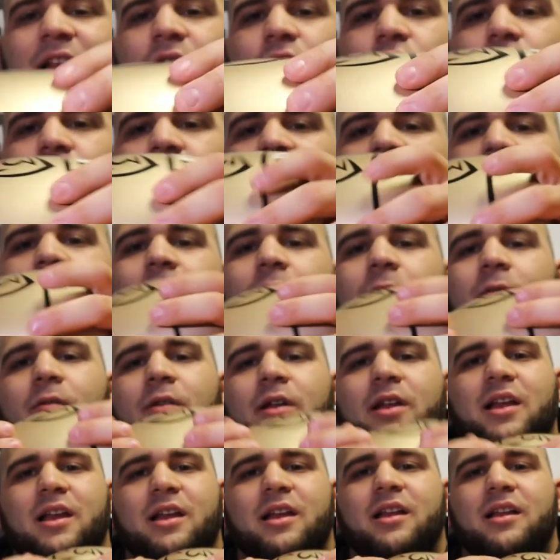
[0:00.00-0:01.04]
And look how
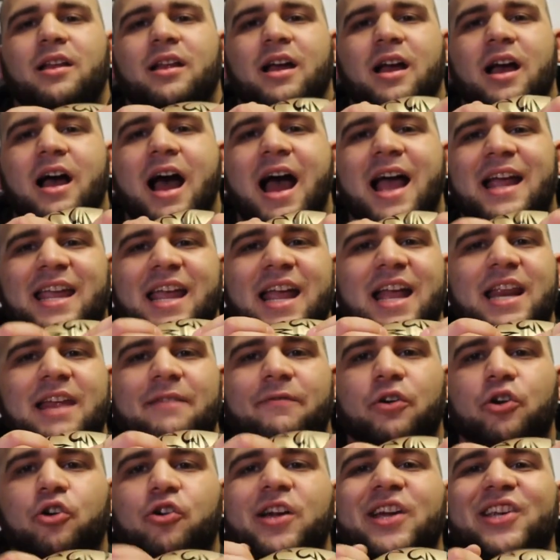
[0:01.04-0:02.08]
I can't
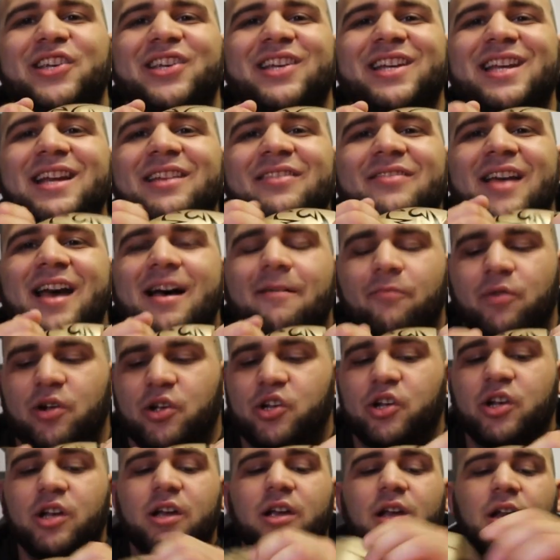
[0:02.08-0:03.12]
even crease it in that
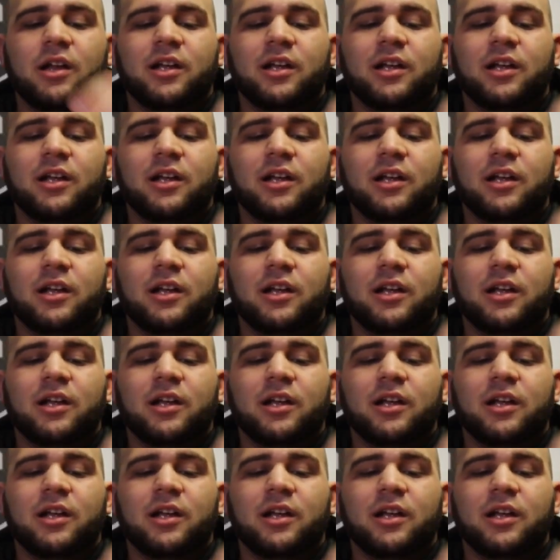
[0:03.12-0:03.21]
much